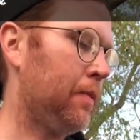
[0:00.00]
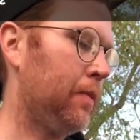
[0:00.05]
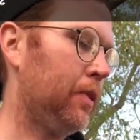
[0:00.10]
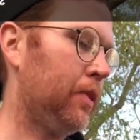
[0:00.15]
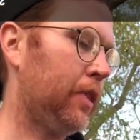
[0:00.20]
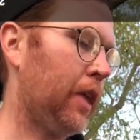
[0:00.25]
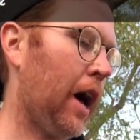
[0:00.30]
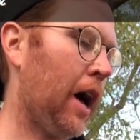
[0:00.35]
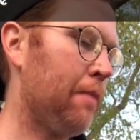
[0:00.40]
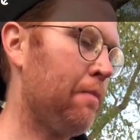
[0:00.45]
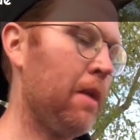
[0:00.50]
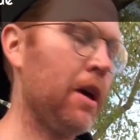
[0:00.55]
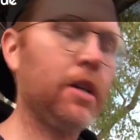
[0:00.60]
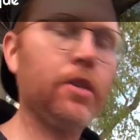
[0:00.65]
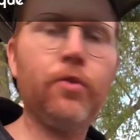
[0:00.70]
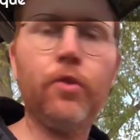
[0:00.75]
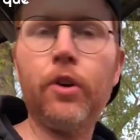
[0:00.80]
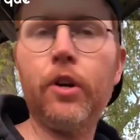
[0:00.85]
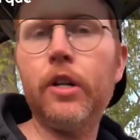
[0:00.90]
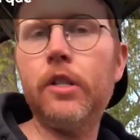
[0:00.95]
That makes
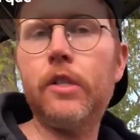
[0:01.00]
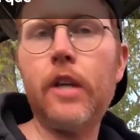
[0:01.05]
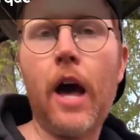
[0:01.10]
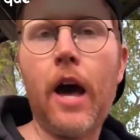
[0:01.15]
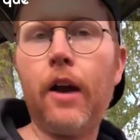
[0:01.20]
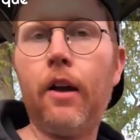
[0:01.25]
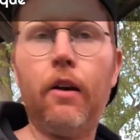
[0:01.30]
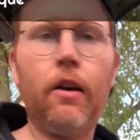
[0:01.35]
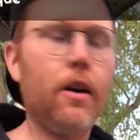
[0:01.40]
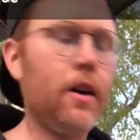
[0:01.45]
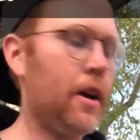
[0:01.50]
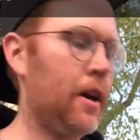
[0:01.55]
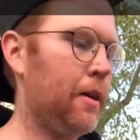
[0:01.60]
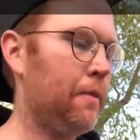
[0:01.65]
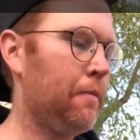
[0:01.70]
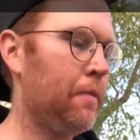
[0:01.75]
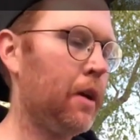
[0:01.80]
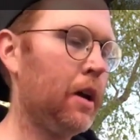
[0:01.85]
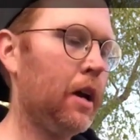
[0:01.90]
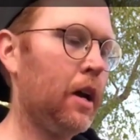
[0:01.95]
for a good daiquiri.
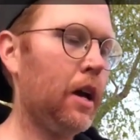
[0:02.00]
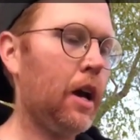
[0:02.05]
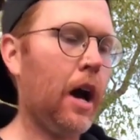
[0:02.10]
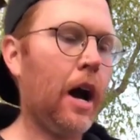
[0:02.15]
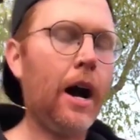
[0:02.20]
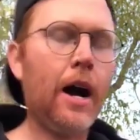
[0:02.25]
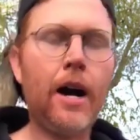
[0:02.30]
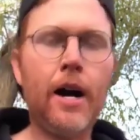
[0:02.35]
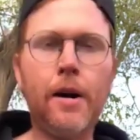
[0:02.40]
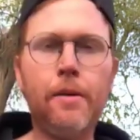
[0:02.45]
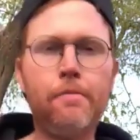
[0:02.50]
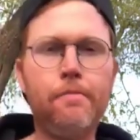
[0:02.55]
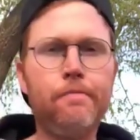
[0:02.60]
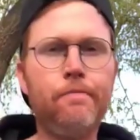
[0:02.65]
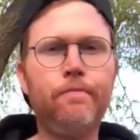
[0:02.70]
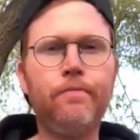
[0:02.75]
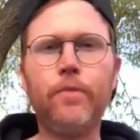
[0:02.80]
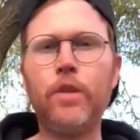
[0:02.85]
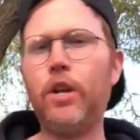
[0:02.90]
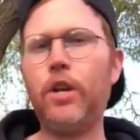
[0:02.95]

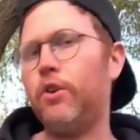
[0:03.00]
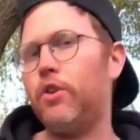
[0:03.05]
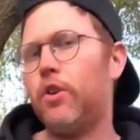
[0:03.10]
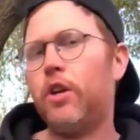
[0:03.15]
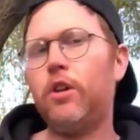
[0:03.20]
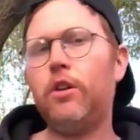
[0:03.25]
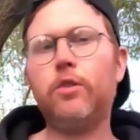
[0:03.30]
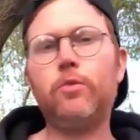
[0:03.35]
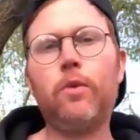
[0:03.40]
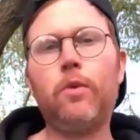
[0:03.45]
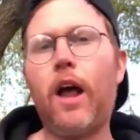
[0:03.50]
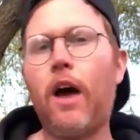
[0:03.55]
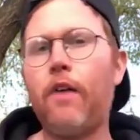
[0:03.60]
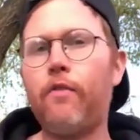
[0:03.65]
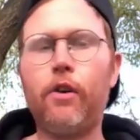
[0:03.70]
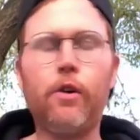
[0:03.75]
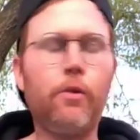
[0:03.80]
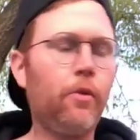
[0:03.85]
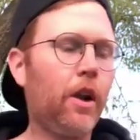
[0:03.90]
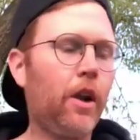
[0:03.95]
You can use
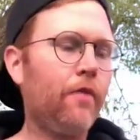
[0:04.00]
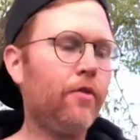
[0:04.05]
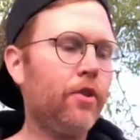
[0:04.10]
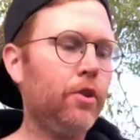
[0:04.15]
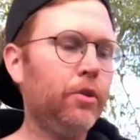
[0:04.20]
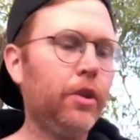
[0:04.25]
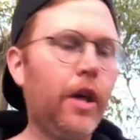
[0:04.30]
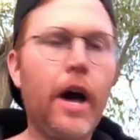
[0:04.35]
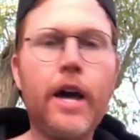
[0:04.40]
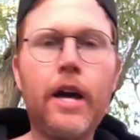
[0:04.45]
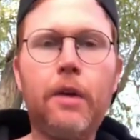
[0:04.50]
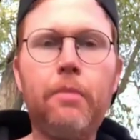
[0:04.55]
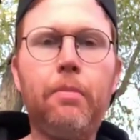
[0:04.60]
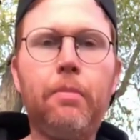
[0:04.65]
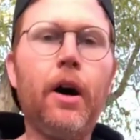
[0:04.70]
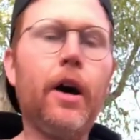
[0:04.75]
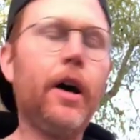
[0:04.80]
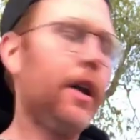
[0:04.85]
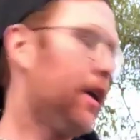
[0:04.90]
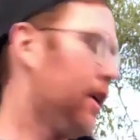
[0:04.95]
whatever you like,
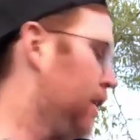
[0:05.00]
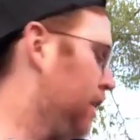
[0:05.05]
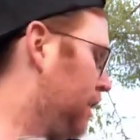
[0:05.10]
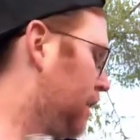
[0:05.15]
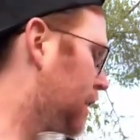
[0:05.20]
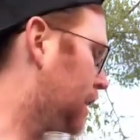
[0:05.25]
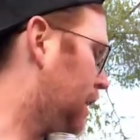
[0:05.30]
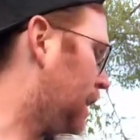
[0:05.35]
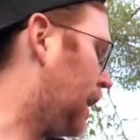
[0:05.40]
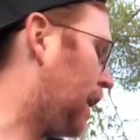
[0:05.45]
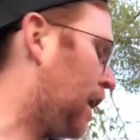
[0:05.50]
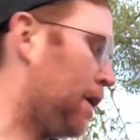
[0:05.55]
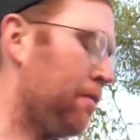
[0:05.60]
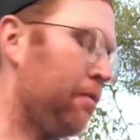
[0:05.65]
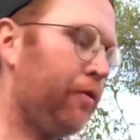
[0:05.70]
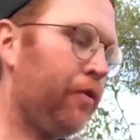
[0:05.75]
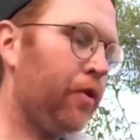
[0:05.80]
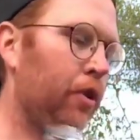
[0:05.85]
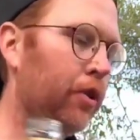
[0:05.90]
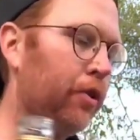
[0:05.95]
but
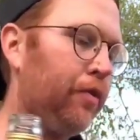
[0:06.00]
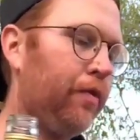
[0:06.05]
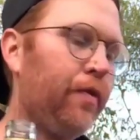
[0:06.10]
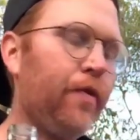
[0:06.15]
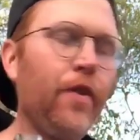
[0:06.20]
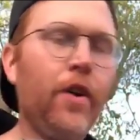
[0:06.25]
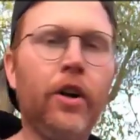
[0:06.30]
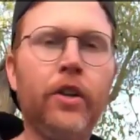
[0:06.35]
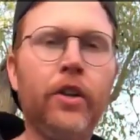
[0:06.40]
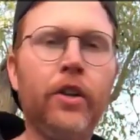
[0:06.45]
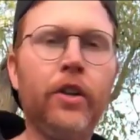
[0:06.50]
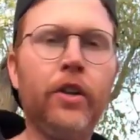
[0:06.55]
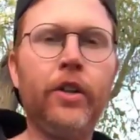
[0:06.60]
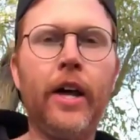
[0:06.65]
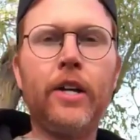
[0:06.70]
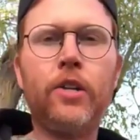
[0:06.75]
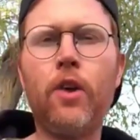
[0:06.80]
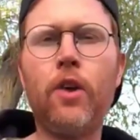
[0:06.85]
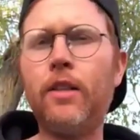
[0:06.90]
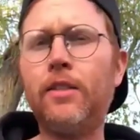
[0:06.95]
if you're feeling like
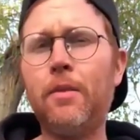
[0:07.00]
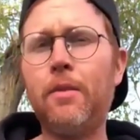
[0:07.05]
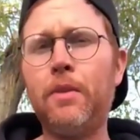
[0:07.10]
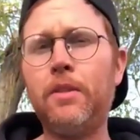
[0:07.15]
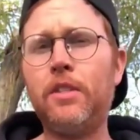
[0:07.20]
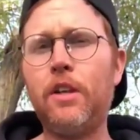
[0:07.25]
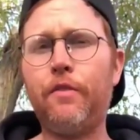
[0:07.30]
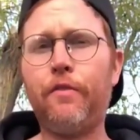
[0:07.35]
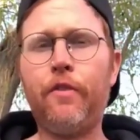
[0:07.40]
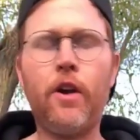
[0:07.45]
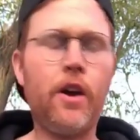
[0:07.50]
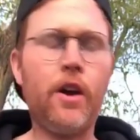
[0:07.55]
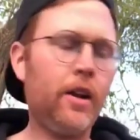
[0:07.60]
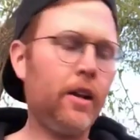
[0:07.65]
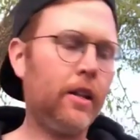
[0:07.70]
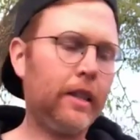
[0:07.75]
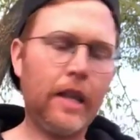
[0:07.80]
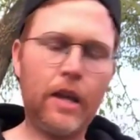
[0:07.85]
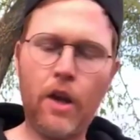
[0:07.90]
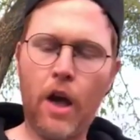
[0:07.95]
trying something different
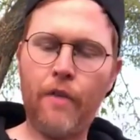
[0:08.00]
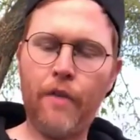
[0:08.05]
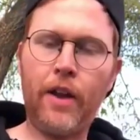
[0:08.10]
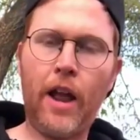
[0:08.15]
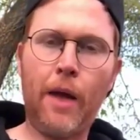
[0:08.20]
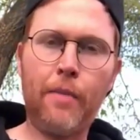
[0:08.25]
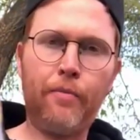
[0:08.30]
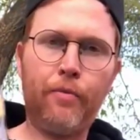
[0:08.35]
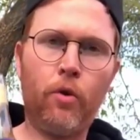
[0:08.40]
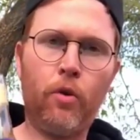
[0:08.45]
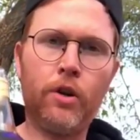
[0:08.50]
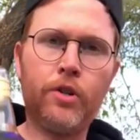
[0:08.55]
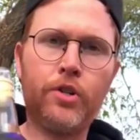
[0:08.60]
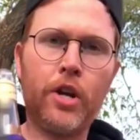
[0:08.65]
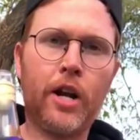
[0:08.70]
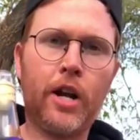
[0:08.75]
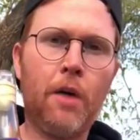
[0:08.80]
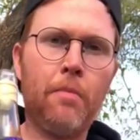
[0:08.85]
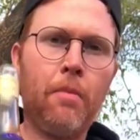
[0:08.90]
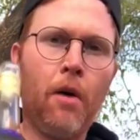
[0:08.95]
that you haven't had before,
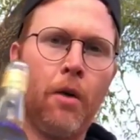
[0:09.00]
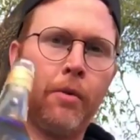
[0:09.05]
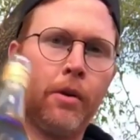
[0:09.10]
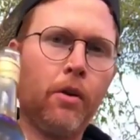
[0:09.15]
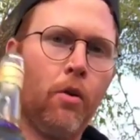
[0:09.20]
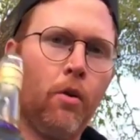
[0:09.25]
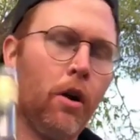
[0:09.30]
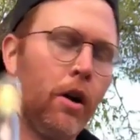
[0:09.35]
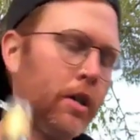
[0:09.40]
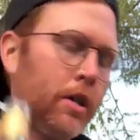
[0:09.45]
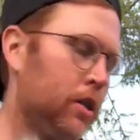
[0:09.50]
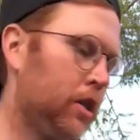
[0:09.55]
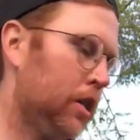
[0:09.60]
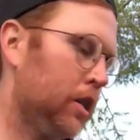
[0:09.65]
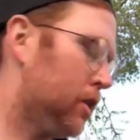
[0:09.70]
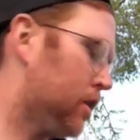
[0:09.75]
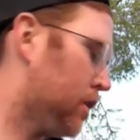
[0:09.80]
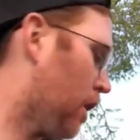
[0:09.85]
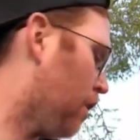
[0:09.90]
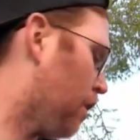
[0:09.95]
check out Barbancourt. It's good
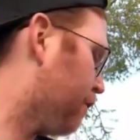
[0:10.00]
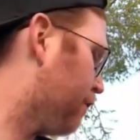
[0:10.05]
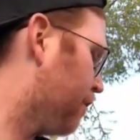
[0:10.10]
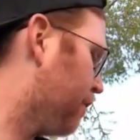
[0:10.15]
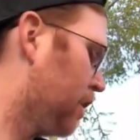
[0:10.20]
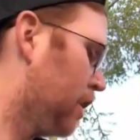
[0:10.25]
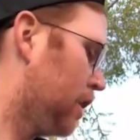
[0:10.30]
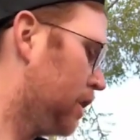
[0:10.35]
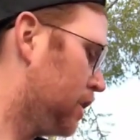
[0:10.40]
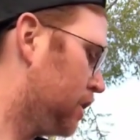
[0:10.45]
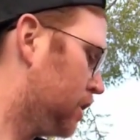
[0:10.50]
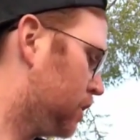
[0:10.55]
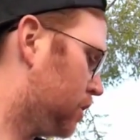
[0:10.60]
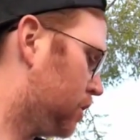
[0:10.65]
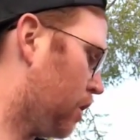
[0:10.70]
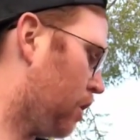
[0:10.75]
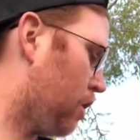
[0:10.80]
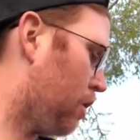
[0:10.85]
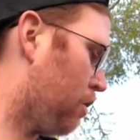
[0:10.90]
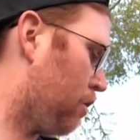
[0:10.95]
stuff.
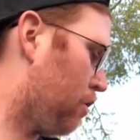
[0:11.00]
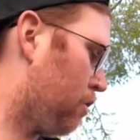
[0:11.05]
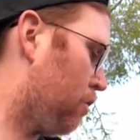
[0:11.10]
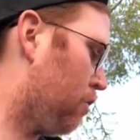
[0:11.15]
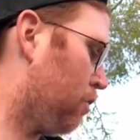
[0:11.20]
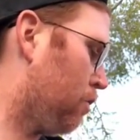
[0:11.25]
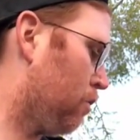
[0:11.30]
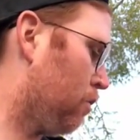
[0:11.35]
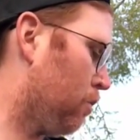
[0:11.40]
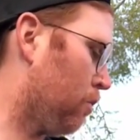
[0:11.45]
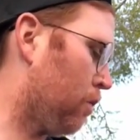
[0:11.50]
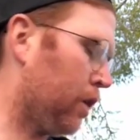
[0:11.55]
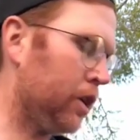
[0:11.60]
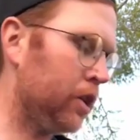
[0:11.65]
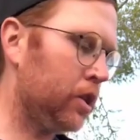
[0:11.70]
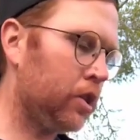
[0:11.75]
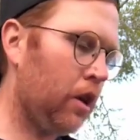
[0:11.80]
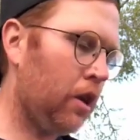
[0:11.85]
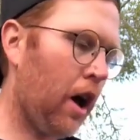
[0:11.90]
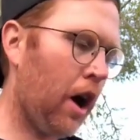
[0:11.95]
So we're going
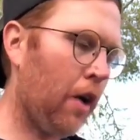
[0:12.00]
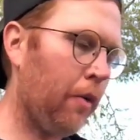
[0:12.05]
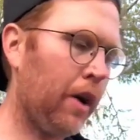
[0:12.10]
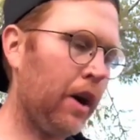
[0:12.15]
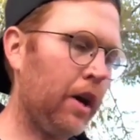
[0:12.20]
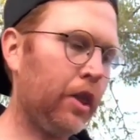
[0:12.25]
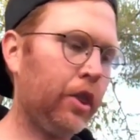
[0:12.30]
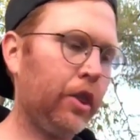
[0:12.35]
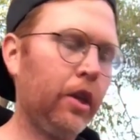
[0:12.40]
to start out with